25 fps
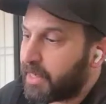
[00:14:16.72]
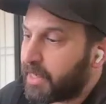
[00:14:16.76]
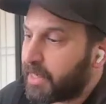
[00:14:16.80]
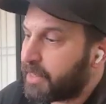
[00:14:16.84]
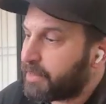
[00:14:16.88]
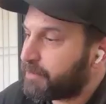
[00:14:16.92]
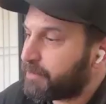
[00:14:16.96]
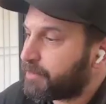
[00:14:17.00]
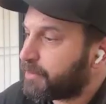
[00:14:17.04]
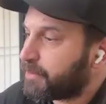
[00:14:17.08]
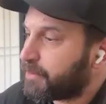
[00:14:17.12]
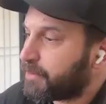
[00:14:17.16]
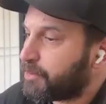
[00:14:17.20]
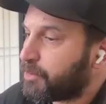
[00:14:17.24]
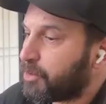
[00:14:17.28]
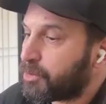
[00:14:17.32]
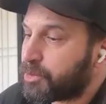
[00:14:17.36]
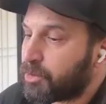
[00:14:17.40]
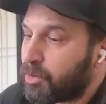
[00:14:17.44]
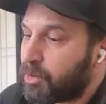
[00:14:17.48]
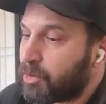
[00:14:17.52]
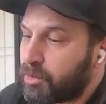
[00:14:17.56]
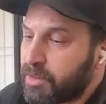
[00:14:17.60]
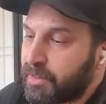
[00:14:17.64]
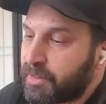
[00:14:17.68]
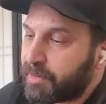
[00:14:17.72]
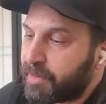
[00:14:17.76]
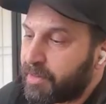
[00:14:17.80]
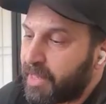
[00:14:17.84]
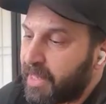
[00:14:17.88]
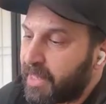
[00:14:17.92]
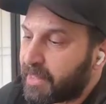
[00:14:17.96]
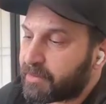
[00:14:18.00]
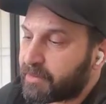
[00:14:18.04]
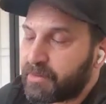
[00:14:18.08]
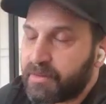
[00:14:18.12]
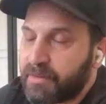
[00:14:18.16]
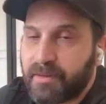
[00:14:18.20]
And not only
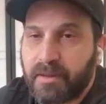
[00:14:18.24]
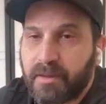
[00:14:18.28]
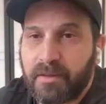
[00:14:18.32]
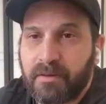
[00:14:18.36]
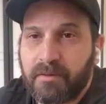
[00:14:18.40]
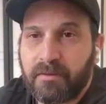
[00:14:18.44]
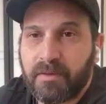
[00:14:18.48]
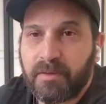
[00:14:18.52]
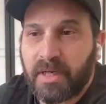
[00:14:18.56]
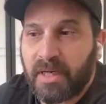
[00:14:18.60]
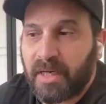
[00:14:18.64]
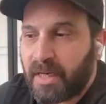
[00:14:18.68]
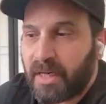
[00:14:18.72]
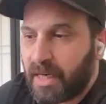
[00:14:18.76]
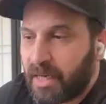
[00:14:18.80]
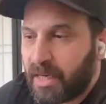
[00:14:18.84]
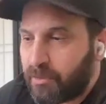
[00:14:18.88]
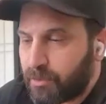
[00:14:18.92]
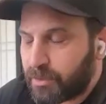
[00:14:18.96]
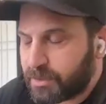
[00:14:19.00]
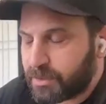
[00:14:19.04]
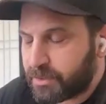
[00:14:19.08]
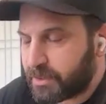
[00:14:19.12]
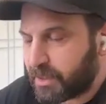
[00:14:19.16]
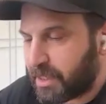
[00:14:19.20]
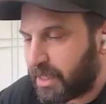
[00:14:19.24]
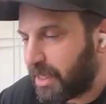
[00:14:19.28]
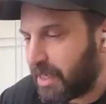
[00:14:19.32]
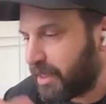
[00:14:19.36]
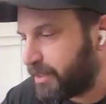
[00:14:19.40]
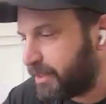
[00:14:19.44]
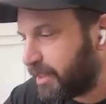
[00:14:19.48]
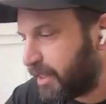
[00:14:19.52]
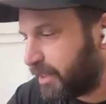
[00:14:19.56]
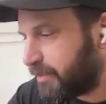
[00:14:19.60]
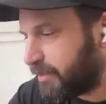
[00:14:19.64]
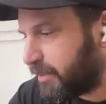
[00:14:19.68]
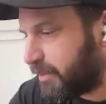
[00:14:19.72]
that, I
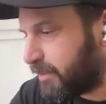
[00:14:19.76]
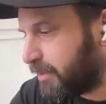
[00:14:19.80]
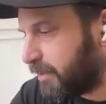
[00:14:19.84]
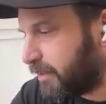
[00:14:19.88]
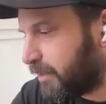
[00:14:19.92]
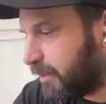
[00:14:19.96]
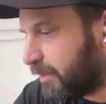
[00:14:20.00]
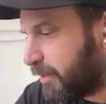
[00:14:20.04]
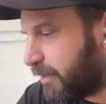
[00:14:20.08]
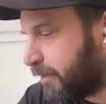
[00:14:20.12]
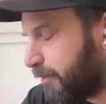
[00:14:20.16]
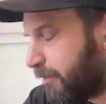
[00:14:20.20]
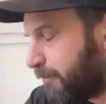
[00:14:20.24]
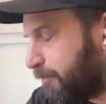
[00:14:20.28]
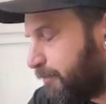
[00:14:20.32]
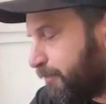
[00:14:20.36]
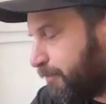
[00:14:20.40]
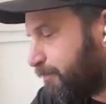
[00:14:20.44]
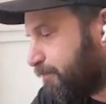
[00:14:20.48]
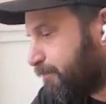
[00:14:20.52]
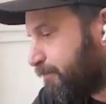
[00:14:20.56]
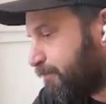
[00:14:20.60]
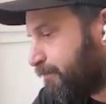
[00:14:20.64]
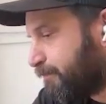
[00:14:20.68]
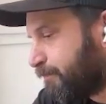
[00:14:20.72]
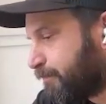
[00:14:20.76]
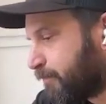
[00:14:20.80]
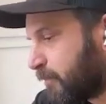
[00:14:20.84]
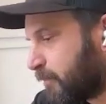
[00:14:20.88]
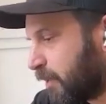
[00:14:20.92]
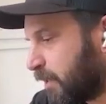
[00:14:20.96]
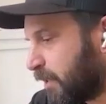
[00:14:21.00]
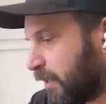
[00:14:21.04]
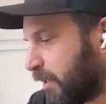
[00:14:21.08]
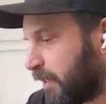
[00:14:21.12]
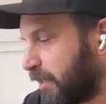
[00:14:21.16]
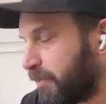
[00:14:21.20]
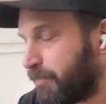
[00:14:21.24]
attended a
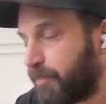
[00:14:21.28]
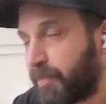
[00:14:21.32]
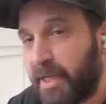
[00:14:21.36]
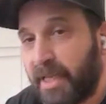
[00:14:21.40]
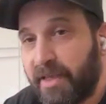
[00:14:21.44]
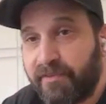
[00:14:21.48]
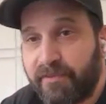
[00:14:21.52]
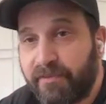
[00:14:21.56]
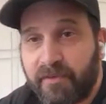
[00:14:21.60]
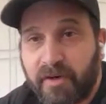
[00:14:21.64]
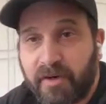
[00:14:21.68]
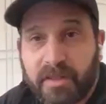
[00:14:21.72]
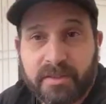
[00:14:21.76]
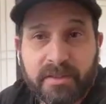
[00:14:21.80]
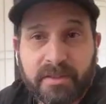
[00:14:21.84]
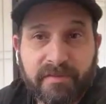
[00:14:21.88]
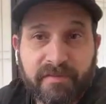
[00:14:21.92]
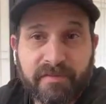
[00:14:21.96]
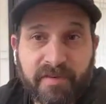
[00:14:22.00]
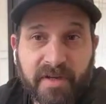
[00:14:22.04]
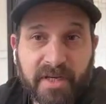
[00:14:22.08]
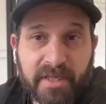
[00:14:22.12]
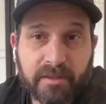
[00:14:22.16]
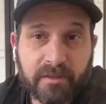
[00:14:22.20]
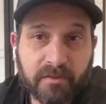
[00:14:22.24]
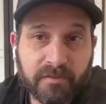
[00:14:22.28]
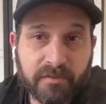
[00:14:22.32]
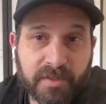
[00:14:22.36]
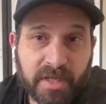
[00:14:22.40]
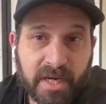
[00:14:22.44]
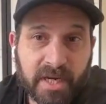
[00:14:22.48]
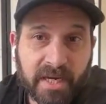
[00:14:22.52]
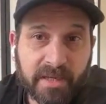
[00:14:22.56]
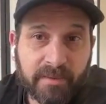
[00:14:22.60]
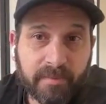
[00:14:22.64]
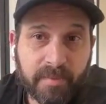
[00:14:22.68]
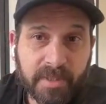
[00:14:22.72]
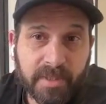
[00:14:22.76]
Playfront event of the
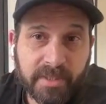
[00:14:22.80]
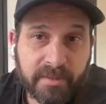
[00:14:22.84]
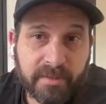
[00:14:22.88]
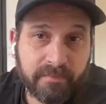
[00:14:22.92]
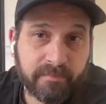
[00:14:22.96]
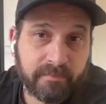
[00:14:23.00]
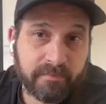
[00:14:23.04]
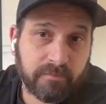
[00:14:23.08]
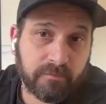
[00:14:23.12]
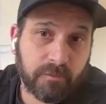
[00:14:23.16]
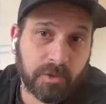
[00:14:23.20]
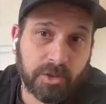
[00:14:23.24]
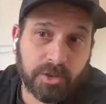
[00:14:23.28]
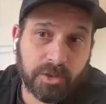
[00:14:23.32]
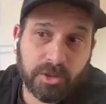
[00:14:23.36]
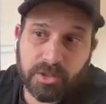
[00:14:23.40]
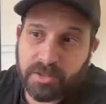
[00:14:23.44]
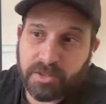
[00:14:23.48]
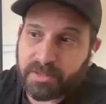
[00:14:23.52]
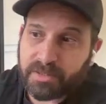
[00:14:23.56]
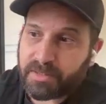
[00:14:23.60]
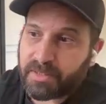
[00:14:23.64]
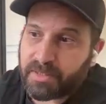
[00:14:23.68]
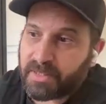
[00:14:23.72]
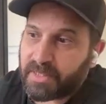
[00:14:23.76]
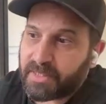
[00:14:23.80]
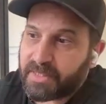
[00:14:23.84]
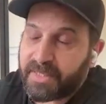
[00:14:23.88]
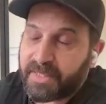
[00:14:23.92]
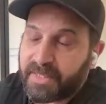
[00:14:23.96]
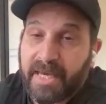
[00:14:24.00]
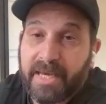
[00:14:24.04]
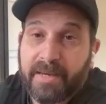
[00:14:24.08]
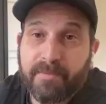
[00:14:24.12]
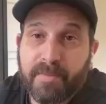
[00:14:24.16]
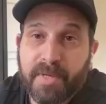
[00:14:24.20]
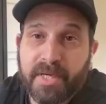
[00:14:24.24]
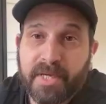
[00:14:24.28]
IB, which is the
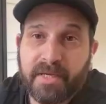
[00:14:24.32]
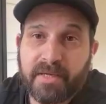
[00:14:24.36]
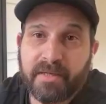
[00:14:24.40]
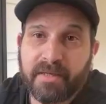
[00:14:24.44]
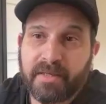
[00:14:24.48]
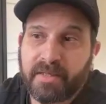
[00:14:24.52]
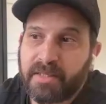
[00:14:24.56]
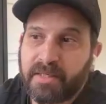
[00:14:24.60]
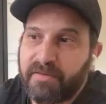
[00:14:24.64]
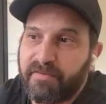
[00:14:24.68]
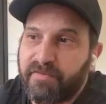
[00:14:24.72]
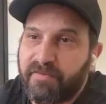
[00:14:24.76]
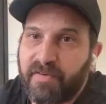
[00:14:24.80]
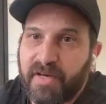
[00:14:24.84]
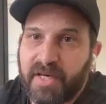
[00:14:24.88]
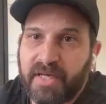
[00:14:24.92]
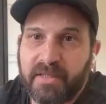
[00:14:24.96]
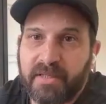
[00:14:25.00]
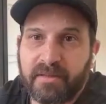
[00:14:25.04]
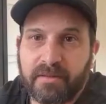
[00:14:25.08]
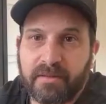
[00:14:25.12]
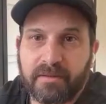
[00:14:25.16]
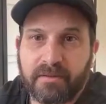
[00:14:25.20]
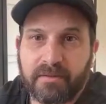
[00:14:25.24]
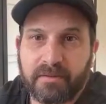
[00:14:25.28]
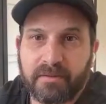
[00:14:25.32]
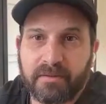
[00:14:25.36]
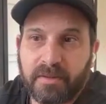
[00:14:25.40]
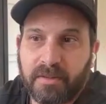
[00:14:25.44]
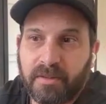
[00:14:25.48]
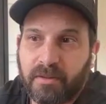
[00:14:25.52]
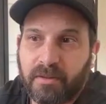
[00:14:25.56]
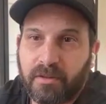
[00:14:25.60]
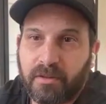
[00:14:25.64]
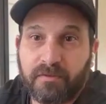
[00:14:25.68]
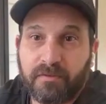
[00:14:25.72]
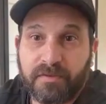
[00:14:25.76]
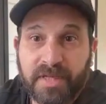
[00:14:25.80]
gaming event
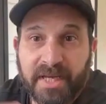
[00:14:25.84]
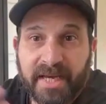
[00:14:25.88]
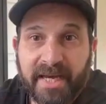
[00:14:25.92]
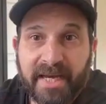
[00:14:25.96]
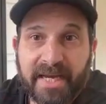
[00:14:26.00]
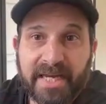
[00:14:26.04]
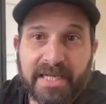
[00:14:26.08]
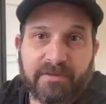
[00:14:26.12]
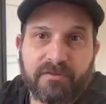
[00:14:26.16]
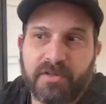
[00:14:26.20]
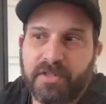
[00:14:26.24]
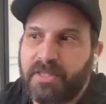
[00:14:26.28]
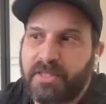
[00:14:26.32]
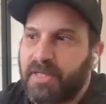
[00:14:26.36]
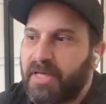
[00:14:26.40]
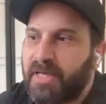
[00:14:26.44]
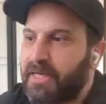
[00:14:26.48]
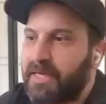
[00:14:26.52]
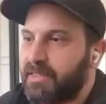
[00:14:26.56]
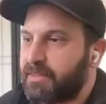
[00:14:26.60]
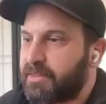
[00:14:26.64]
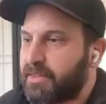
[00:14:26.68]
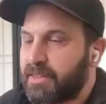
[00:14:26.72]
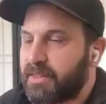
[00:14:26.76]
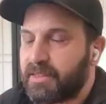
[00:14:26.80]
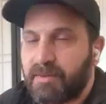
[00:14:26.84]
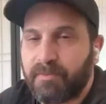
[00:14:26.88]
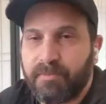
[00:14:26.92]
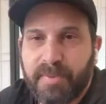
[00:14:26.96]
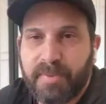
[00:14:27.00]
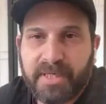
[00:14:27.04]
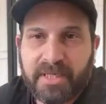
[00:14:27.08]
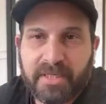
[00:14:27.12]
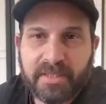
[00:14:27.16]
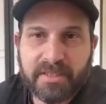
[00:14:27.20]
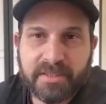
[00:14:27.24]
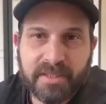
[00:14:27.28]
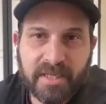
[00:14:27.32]
of the advertising, the
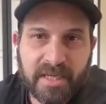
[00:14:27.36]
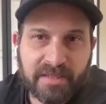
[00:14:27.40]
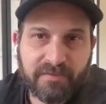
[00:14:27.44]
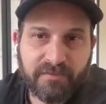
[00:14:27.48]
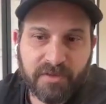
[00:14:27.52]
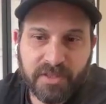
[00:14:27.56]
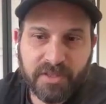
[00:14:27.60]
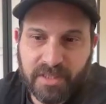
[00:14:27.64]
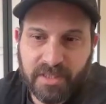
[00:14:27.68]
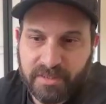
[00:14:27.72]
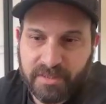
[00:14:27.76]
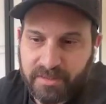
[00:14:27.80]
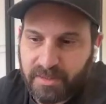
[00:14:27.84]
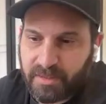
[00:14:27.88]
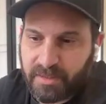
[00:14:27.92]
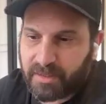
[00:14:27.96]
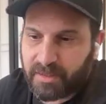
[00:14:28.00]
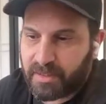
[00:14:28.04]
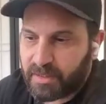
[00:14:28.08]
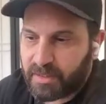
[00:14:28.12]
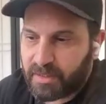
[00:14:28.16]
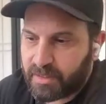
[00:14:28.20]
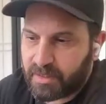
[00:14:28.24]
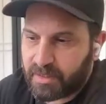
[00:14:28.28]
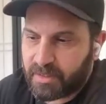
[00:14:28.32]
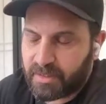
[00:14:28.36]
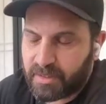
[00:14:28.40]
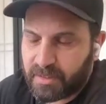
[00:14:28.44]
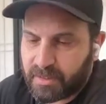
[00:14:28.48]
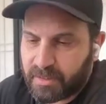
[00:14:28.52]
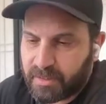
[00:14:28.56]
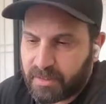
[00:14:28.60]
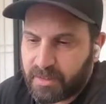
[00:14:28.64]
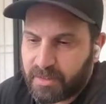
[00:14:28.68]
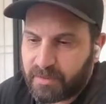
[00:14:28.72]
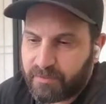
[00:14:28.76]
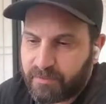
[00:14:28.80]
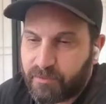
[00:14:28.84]
biggest advertising
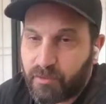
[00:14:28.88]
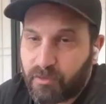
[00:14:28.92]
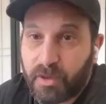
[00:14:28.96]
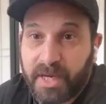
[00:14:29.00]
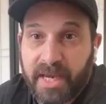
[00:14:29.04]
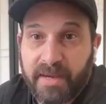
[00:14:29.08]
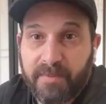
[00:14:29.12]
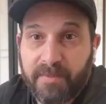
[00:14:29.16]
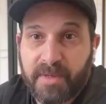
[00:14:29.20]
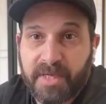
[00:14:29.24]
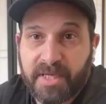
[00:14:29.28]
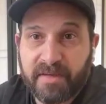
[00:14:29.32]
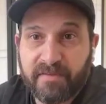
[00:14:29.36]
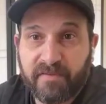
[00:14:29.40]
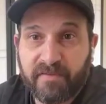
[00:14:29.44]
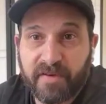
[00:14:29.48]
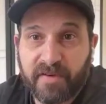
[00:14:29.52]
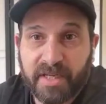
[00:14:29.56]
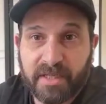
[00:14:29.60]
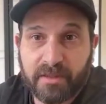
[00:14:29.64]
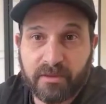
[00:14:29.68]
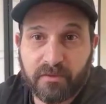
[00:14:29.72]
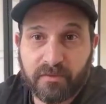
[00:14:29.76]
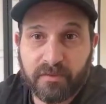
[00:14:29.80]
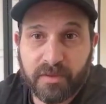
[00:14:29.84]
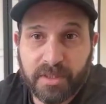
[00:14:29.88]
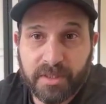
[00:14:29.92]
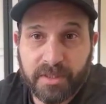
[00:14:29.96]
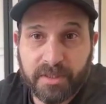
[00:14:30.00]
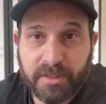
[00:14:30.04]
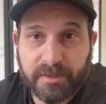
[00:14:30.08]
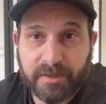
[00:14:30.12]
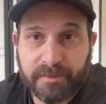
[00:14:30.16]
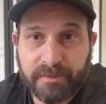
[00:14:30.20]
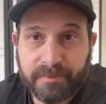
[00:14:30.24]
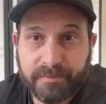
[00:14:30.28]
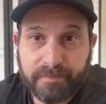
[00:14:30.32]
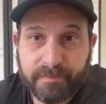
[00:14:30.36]
for gaming event of the
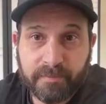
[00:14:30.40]
year.